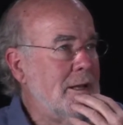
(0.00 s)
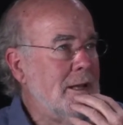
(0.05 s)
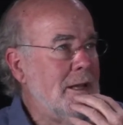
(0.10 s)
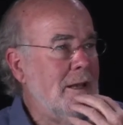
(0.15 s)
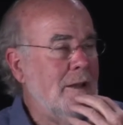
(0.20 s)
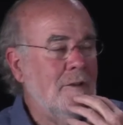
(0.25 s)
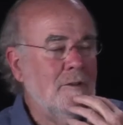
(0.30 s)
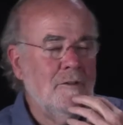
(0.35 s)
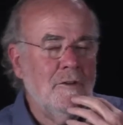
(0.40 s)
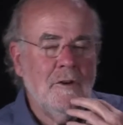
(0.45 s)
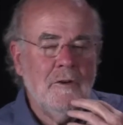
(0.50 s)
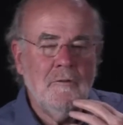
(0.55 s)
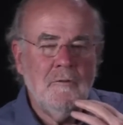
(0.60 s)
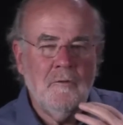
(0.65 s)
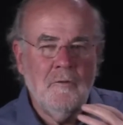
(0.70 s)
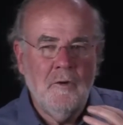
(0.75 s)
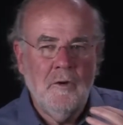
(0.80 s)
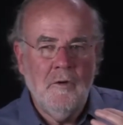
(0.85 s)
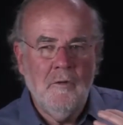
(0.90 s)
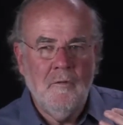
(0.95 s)
And
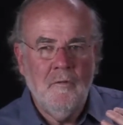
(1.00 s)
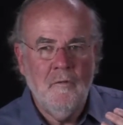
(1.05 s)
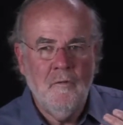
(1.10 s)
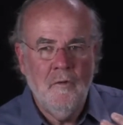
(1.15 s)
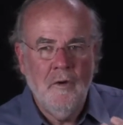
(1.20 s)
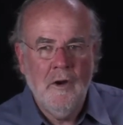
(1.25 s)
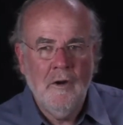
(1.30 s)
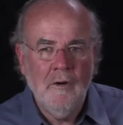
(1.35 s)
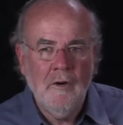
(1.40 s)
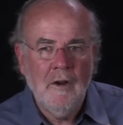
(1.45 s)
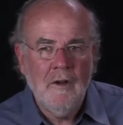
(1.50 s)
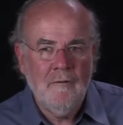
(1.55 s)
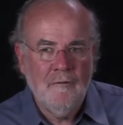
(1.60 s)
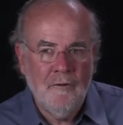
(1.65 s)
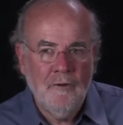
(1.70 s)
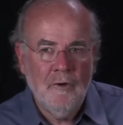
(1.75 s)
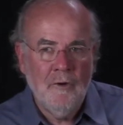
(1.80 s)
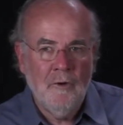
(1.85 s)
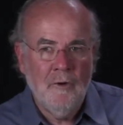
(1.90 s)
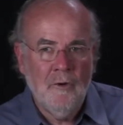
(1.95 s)
so very
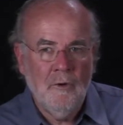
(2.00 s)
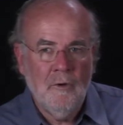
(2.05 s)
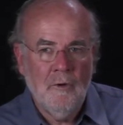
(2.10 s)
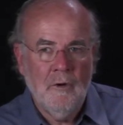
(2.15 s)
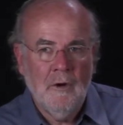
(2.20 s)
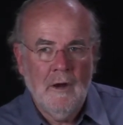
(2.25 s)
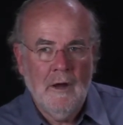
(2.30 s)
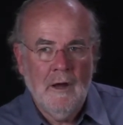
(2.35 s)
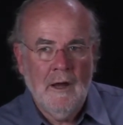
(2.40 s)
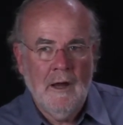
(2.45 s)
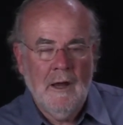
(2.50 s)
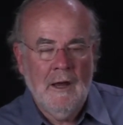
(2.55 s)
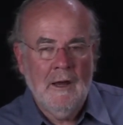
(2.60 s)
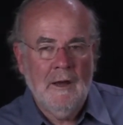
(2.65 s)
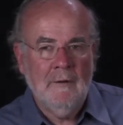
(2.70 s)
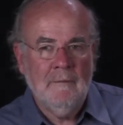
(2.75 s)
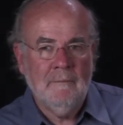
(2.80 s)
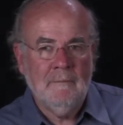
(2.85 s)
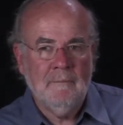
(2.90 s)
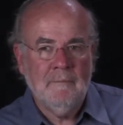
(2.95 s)
few
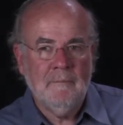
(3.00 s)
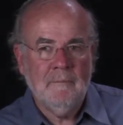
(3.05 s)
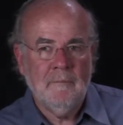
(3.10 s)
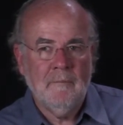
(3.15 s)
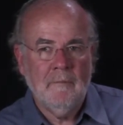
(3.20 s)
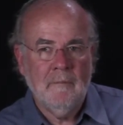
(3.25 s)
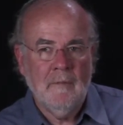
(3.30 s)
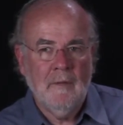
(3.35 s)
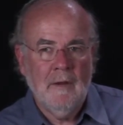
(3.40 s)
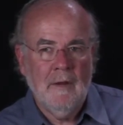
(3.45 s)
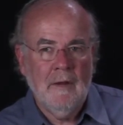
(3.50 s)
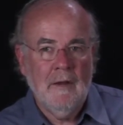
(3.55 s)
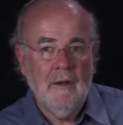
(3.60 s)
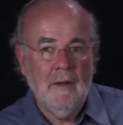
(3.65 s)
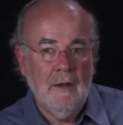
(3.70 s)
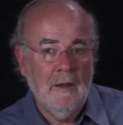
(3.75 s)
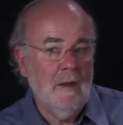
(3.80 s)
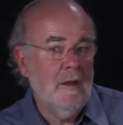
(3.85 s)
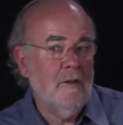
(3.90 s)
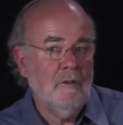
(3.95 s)

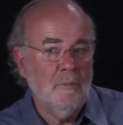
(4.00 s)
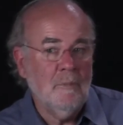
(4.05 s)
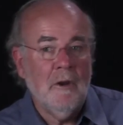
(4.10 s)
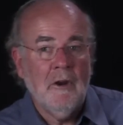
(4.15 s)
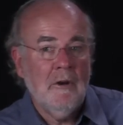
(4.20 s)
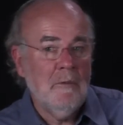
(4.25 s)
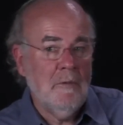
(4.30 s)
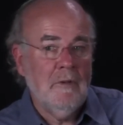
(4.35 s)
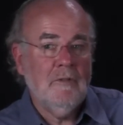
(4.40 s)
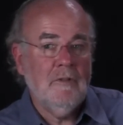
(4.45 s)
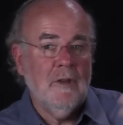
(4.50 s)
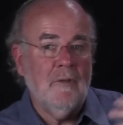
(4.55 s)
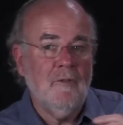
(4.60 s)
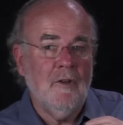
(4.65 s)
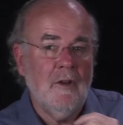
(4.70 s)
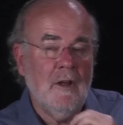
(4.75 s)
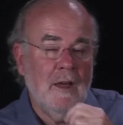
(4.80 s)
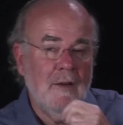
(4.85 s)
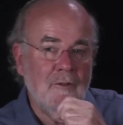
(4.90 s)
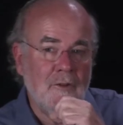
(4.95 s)
experiments
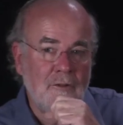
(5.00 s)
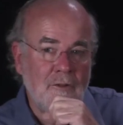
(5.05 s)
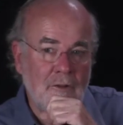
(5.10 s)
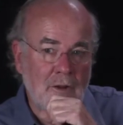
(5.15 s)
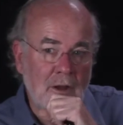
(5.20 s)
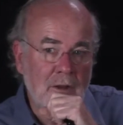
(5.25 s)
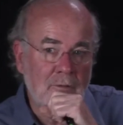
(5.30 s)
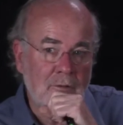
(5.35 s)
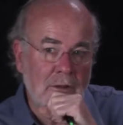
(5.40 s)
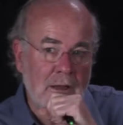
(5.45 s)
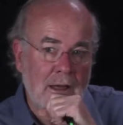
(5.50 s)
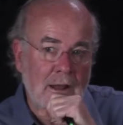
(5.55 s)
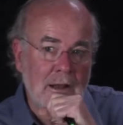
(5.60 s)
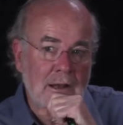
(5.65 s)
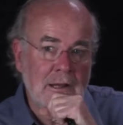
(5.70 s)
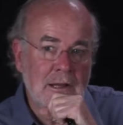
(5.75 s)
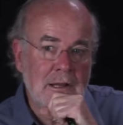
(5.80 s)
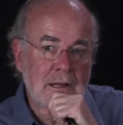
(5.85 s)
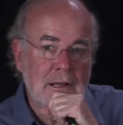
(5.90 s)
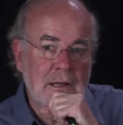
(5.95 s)
have achieved that.
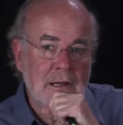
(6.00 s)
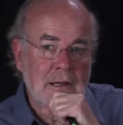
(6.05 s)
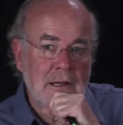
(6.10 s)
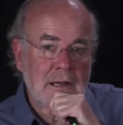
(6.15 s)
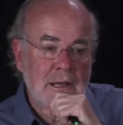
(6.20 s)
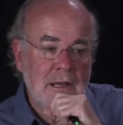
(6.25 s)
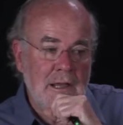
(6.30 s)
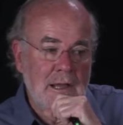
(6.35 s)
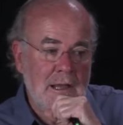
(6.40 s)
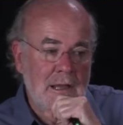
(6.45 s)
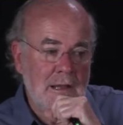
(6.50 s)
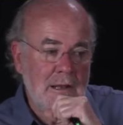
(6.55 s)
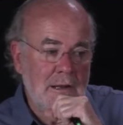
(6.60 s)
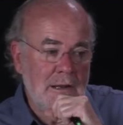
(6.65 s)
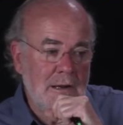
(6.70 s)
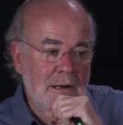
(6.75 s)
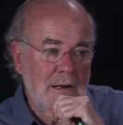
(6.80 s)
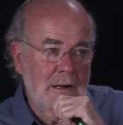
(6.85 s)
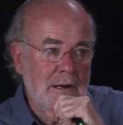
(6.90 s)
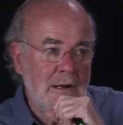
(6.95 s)
And
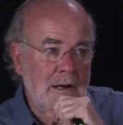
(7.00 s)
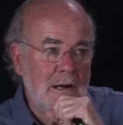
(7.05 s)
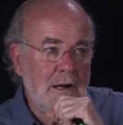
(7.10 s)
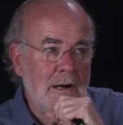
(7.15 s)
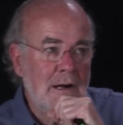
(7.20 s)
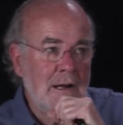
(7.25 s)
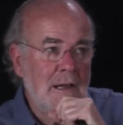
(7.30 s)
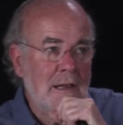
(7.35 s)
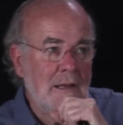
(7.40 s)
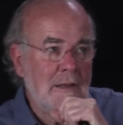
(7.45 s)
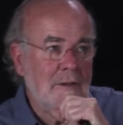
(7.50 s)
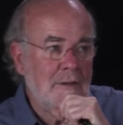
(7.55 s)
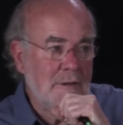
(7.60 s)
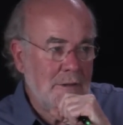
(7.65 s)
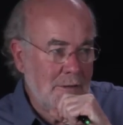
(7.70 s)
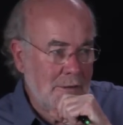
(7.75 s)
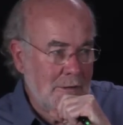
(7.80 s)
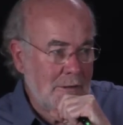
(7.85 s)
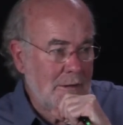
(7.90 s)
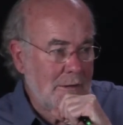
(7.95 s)
I
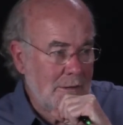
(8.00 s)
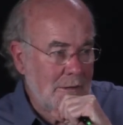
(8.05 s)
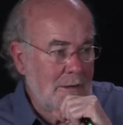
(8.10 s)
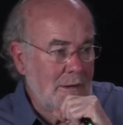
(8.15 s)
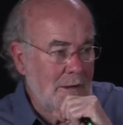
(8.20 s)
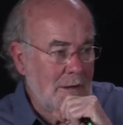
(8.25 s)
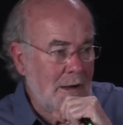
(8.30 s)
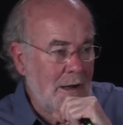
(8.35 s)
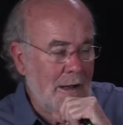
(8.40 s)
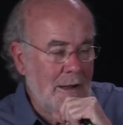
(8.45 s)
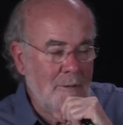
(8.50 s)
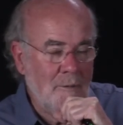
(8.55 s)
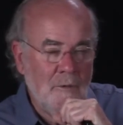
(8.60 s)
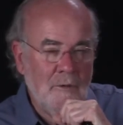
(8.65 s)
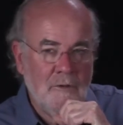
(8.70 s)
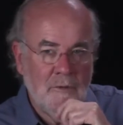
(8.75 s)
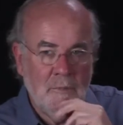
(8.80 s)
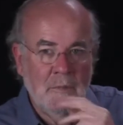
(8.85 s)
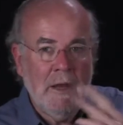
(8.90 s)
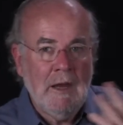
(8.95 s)

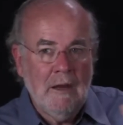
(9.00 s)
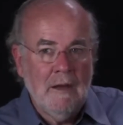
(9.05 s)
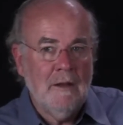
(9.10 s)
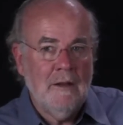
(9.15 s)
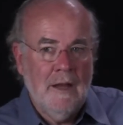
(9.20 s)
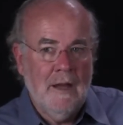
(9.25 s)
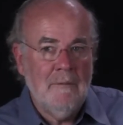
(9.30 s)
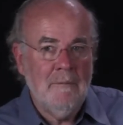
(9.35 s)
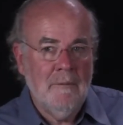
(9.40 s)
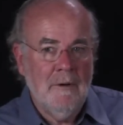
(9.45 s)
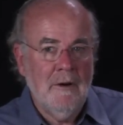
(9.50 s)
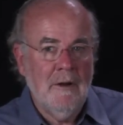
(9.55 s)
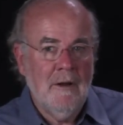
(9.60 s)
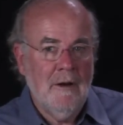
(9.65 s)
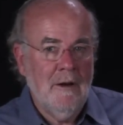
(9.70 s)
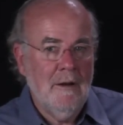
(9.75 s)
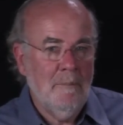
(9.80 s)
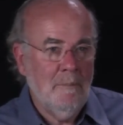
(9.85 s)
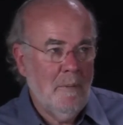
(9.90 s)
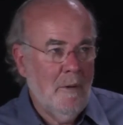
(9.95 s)
would speculate, my
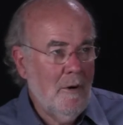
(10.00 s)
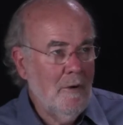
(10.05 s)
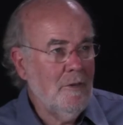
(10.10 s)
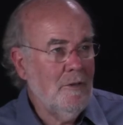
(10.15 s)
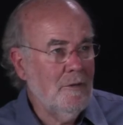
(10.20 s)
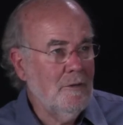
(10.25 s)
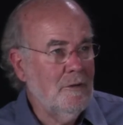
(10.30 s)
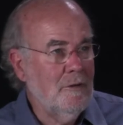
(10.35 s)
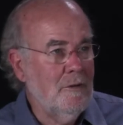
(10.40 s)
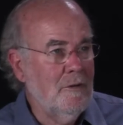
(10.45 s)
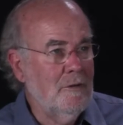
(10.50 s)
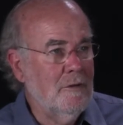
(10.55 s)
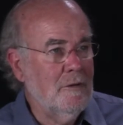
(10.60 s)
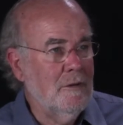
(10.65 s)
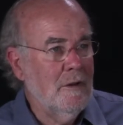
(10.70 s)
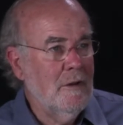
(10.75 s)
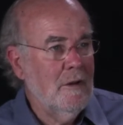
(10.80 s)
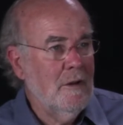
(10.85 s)
hypothesis,